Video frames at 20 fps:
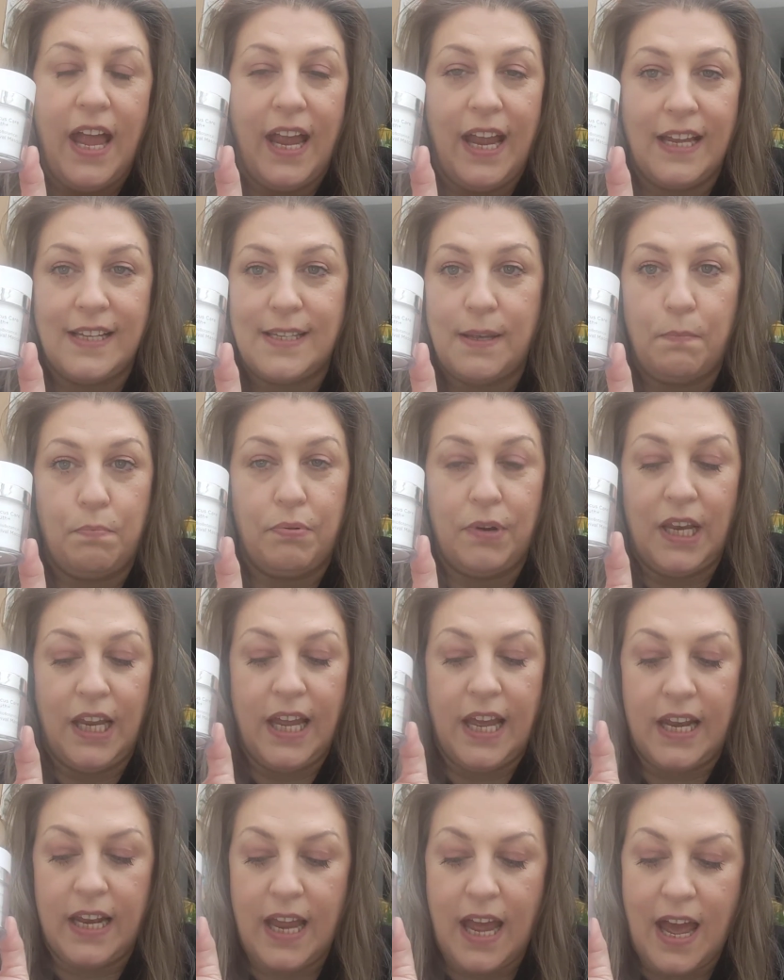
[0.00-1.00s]
It's
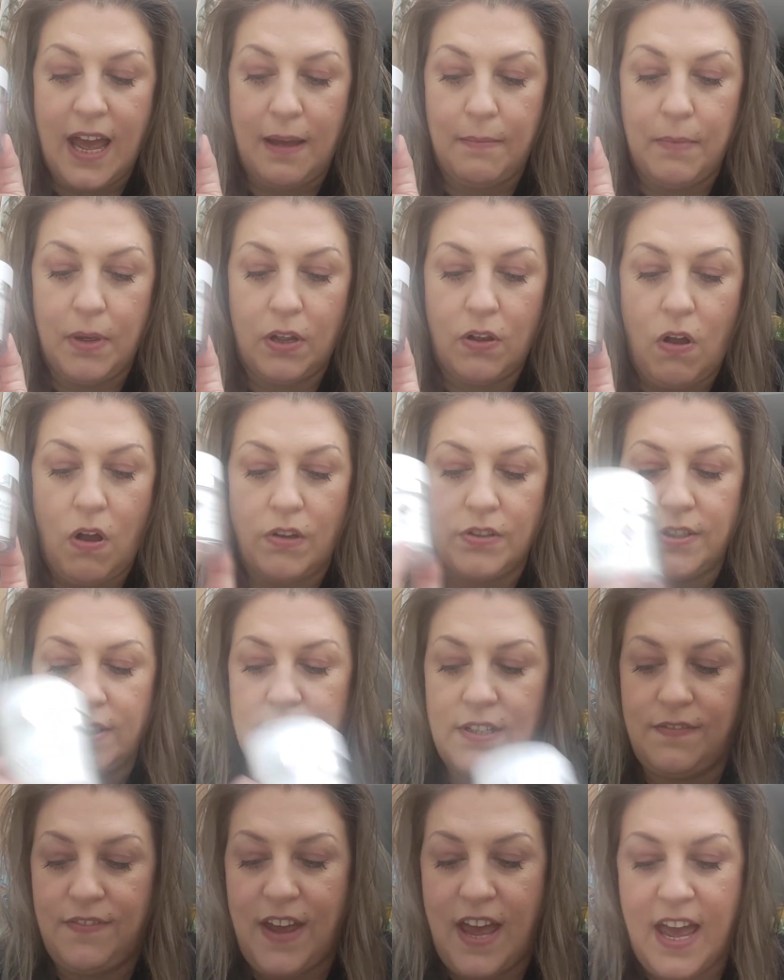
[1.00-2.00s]
brilliant.
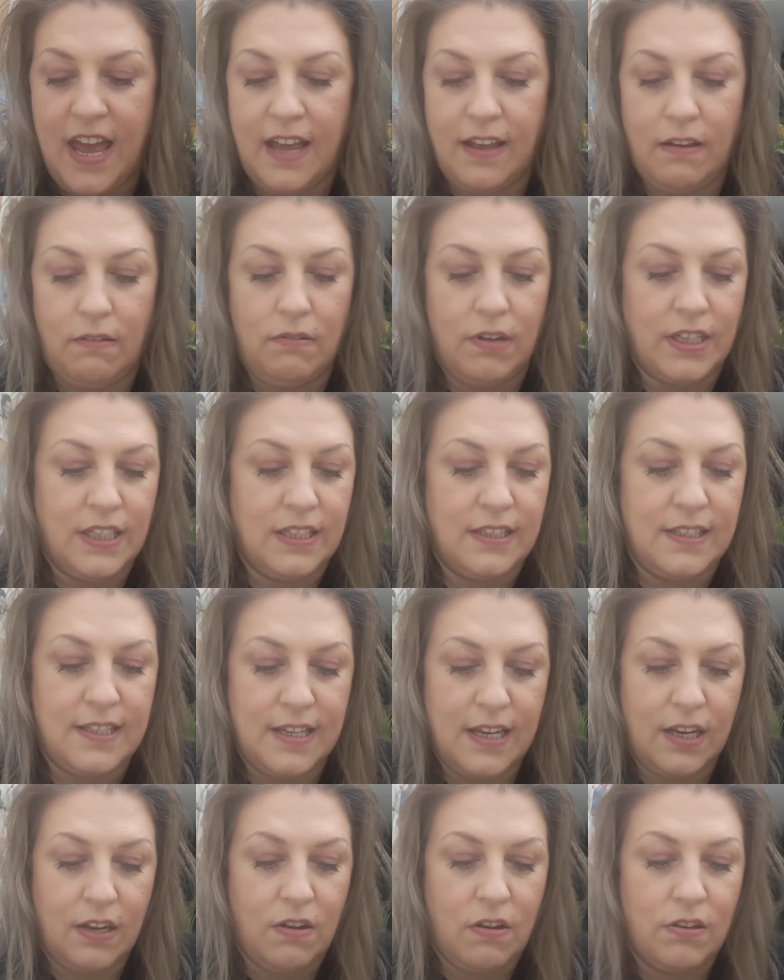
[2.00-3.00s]
Cost of it, oh, I didn't
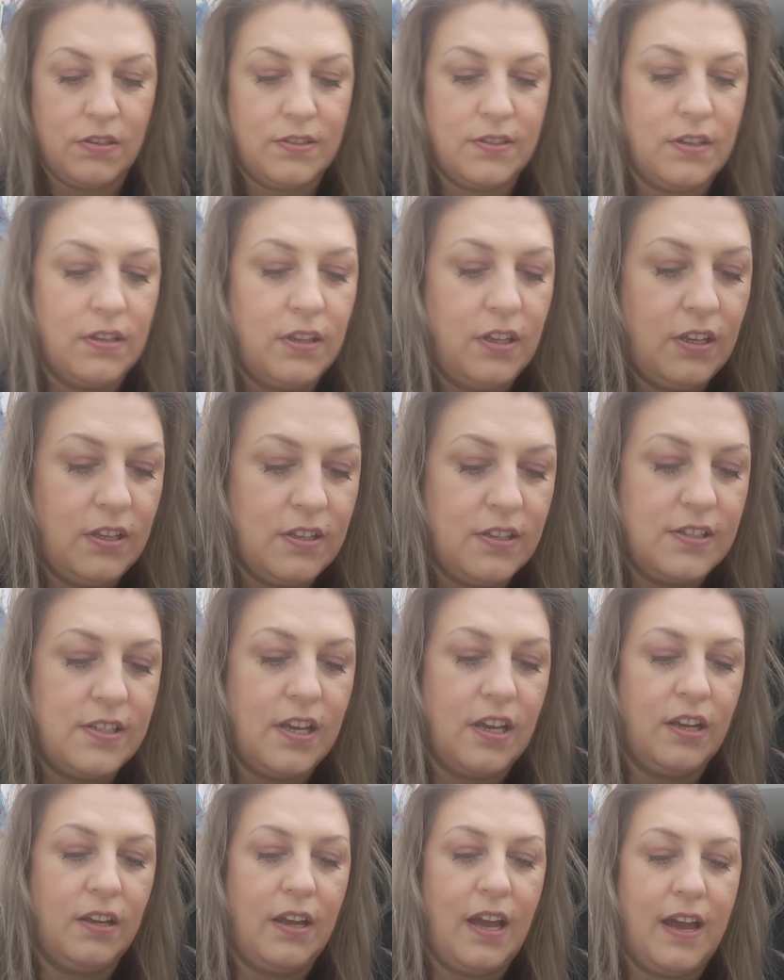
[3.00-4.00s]
say costs on the other,
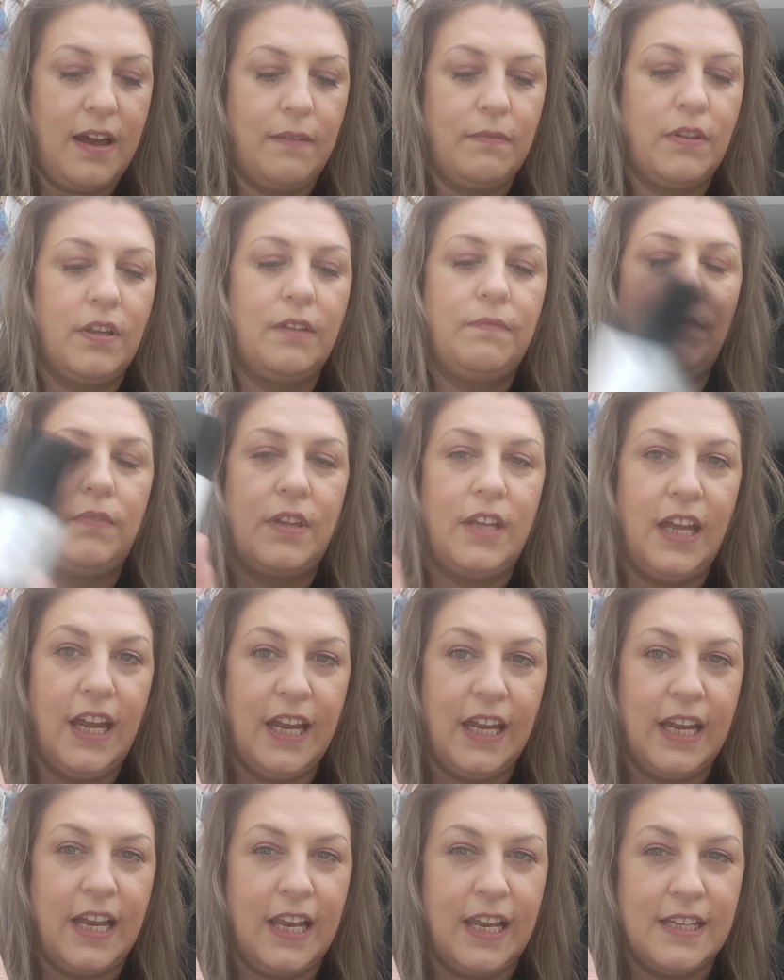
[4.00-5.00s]
so the
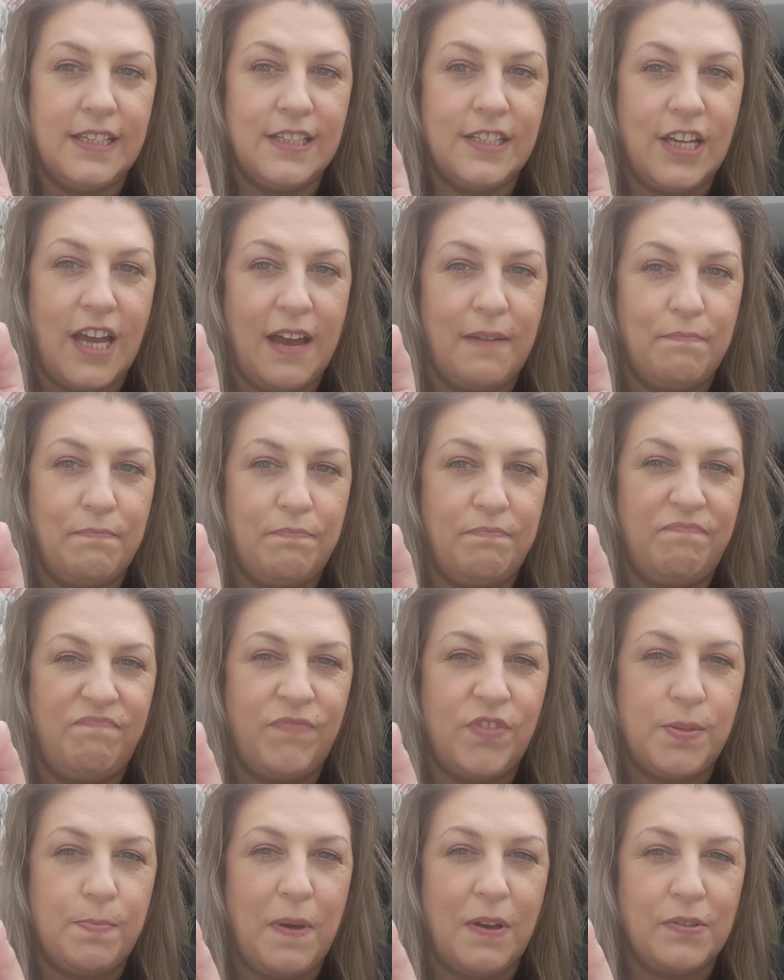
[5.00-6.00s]
Inky List, yeah,
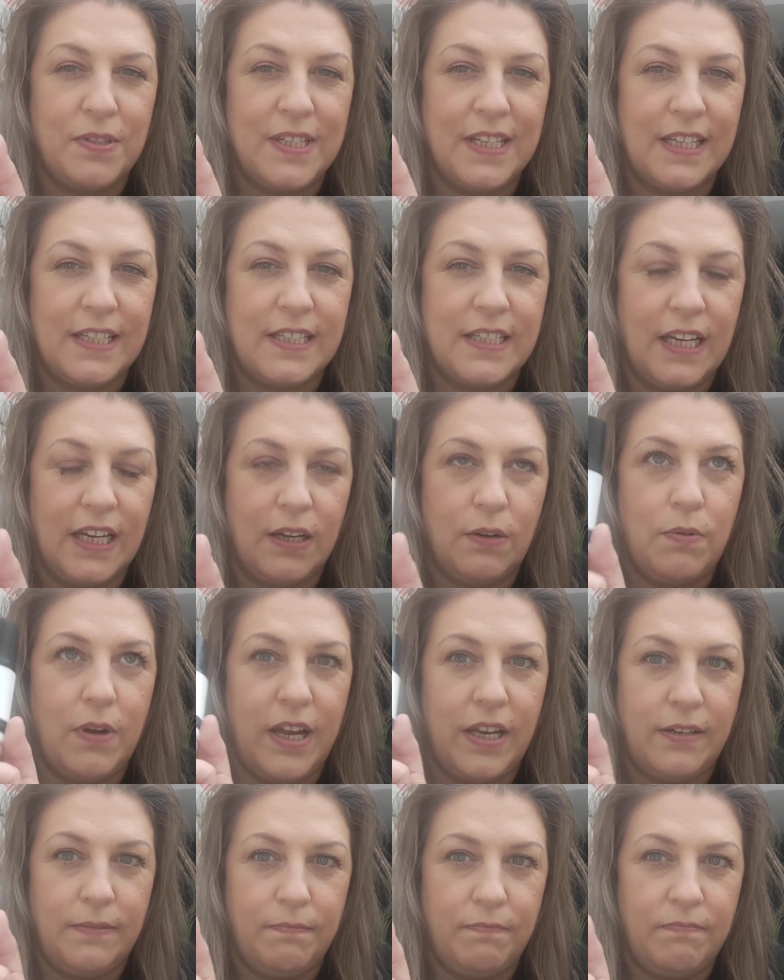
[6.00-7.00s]
it's about 16
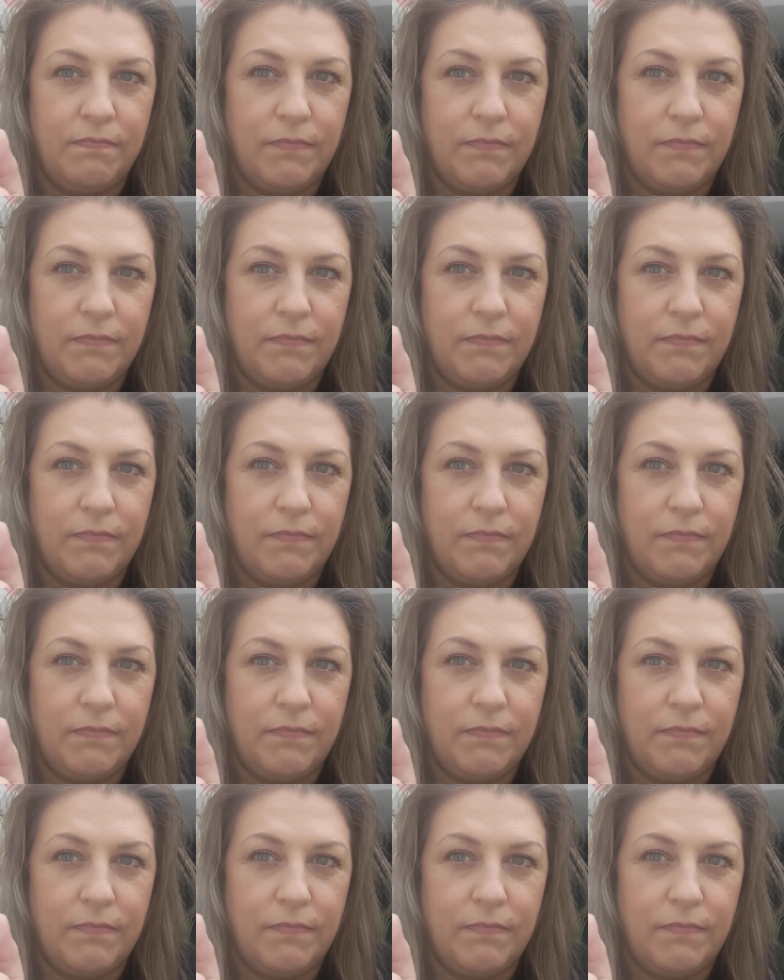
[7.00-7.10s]
quid.